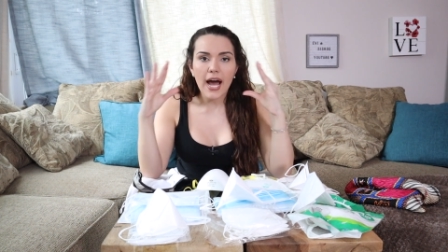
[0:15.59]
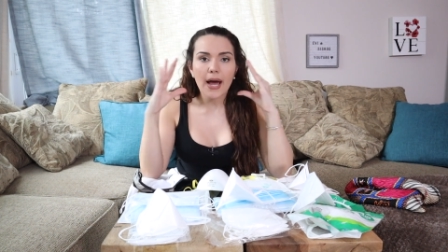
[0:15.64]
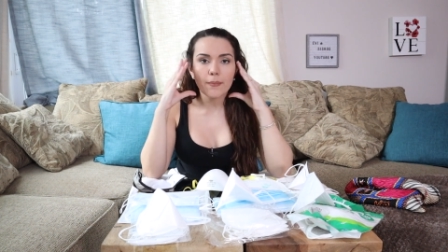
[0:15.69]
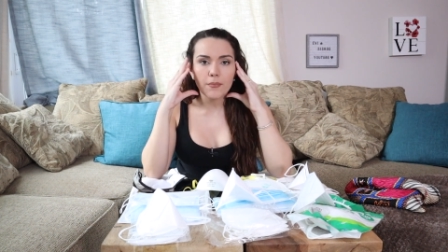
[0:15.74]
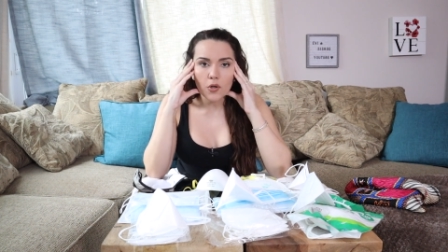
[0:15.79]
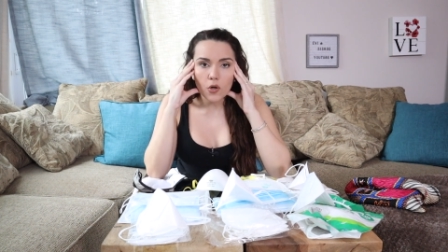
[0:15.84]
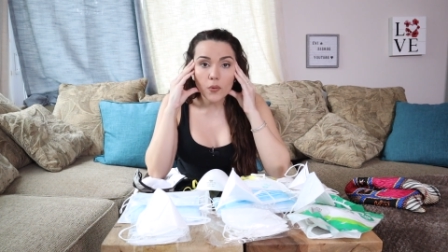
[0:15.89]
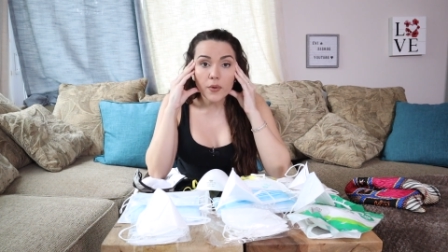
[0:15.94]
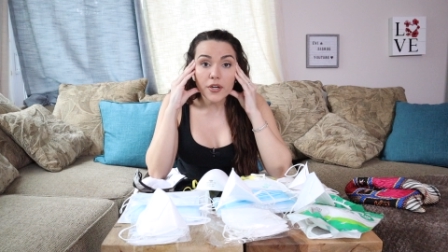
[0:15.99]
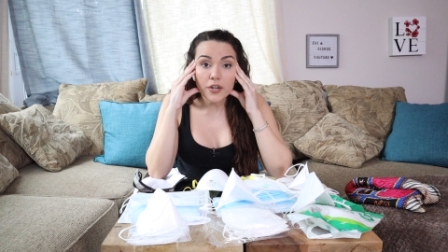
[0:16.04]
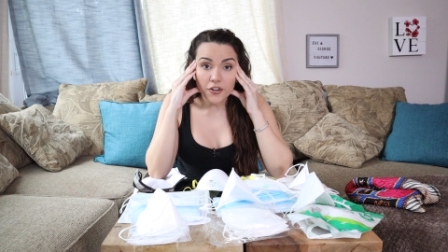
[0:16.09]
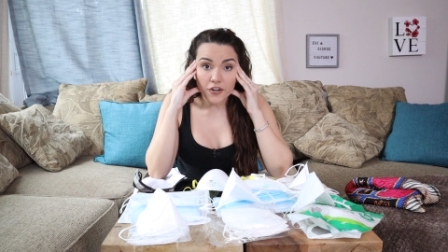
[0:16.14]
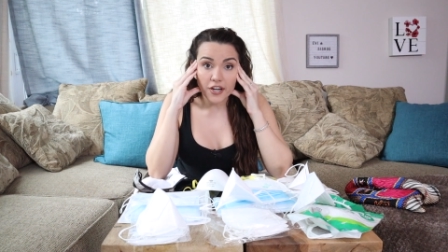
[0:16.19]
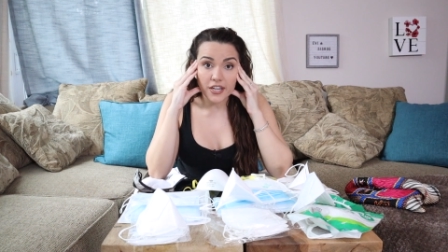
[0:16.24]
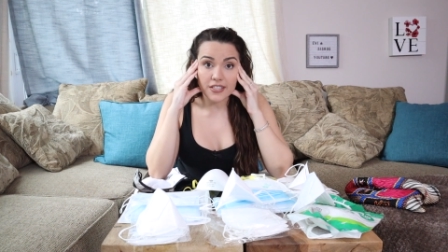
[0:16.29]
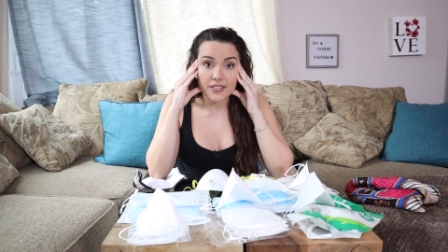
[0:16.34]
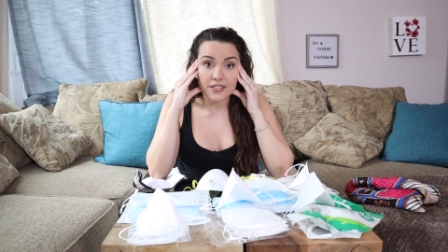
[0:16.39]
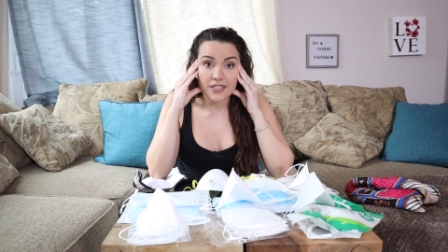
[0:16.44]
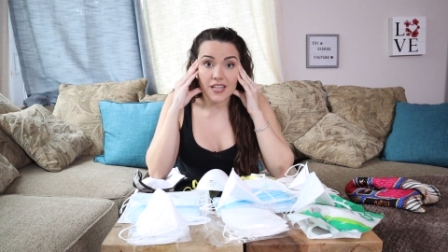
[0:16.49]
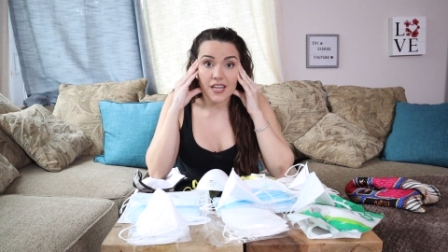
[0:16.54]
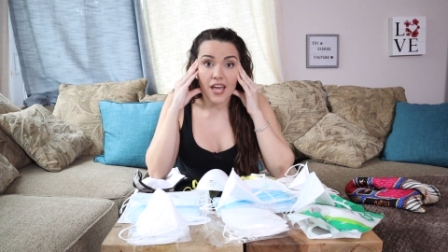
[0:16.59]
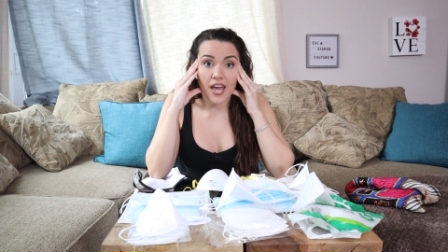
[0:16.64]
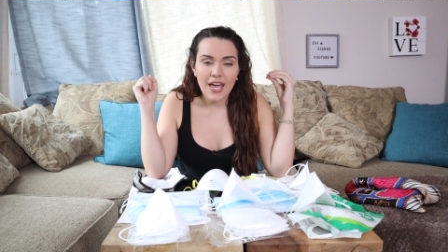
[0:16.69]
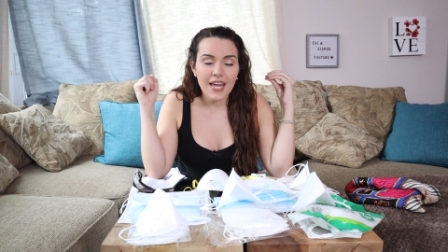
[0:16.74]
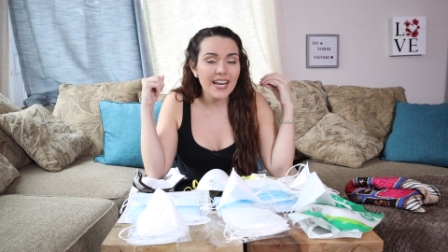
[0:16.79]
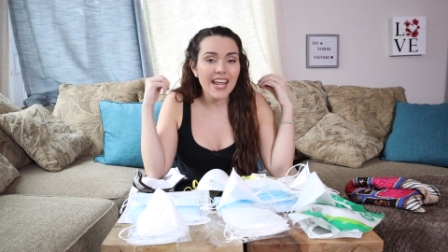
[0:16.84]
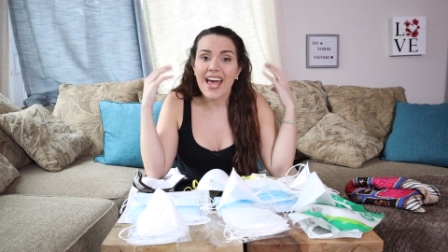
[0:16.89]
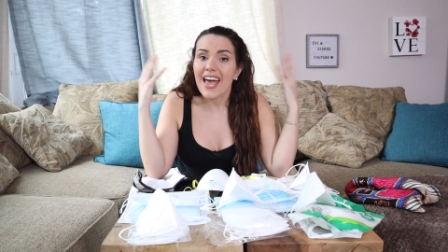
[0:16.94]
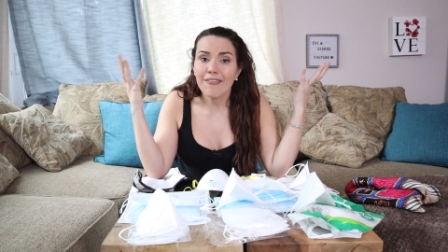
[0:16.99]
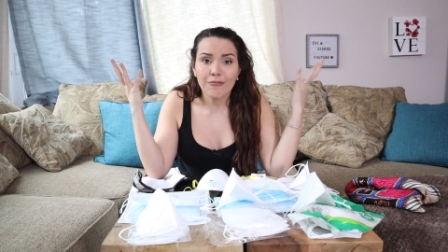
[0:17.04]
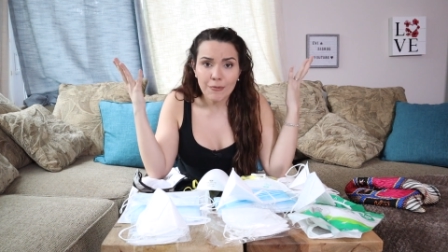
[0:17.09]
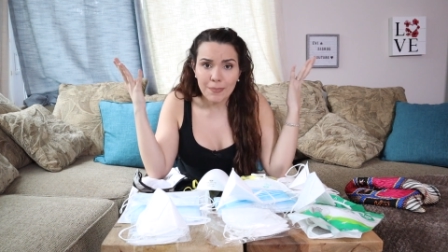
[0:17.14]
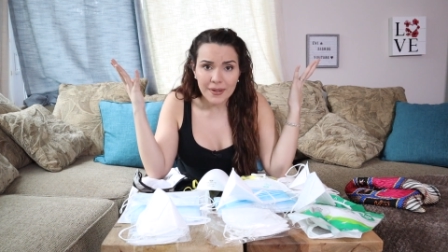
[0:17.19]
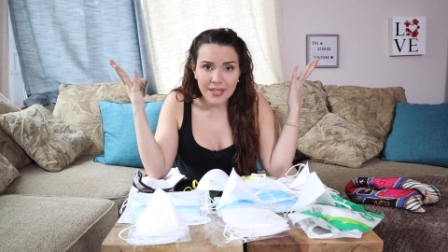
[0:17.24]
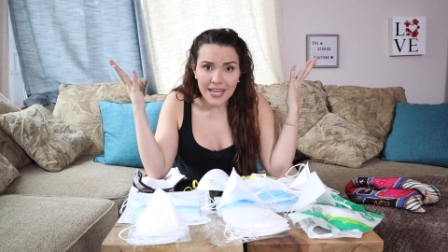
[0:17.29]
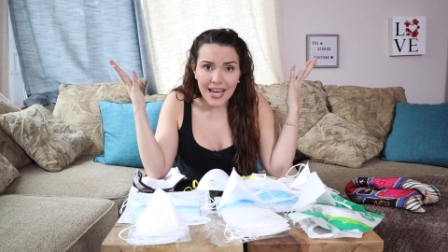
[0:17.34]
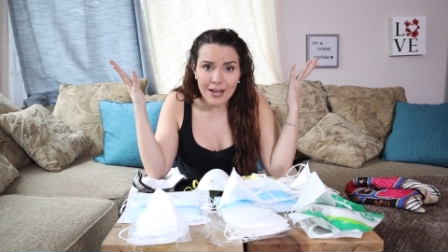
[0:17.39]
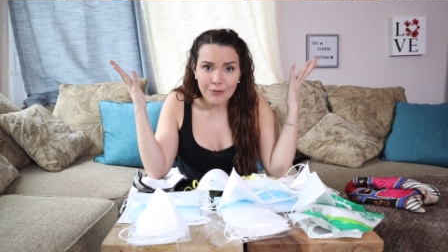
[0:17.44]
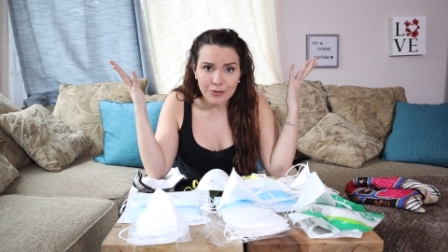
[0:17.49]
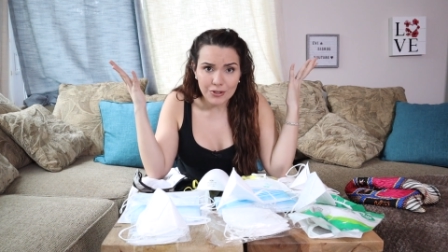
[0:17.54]
I'm going crazy, and
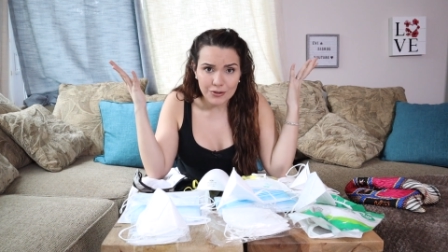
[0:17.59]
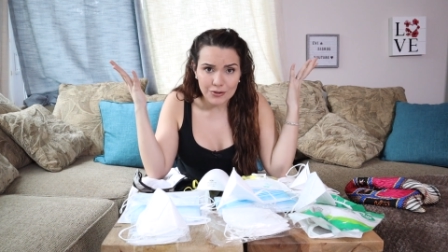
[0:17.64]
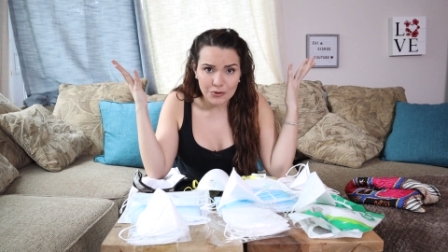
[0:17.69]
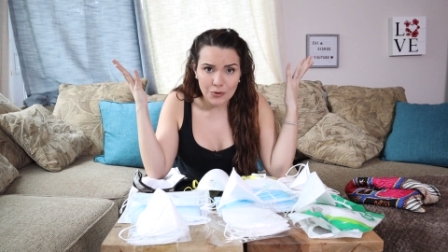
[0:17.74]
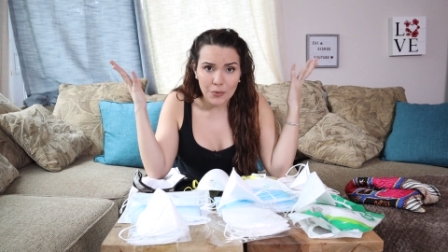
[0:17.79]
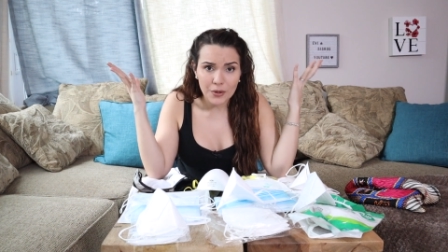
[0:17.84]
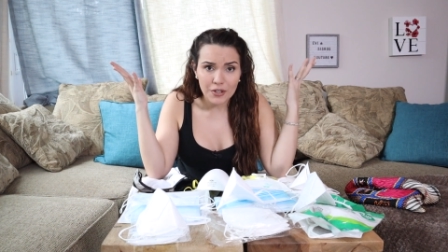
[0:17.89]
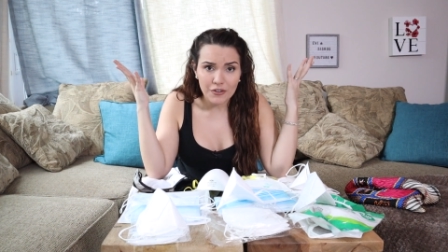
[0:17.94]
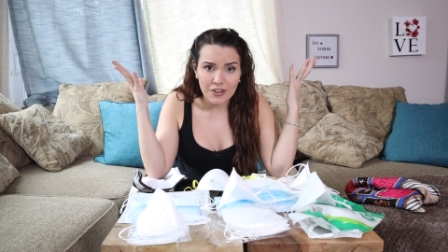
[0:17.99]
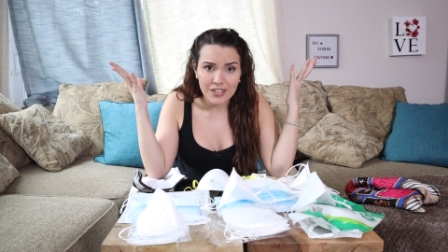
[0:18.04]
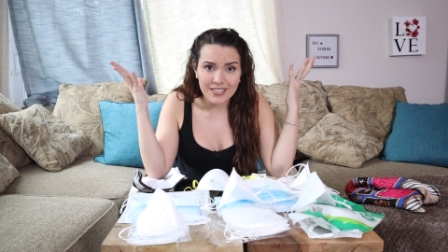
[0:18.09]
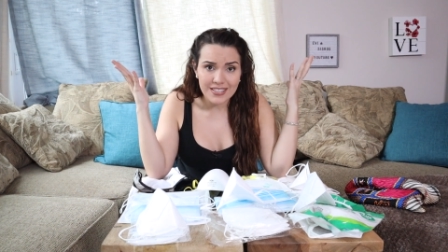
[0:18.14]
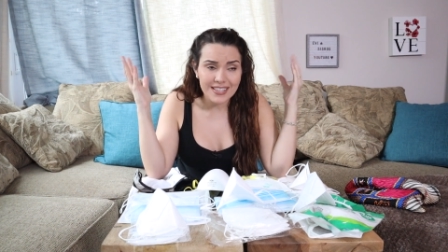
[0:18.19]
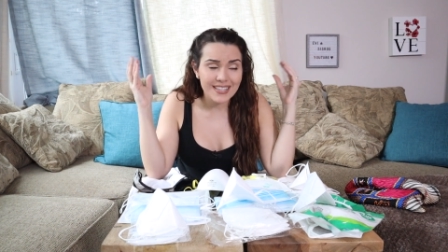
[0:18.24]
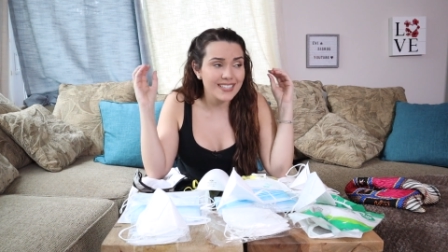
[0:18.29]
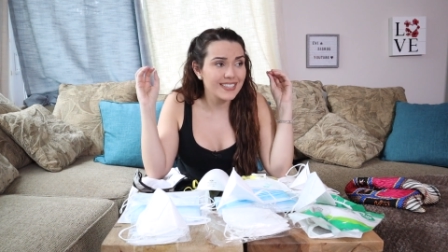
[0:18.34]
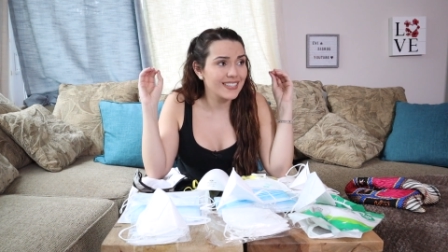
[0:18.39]
everybody out there is going crazy. The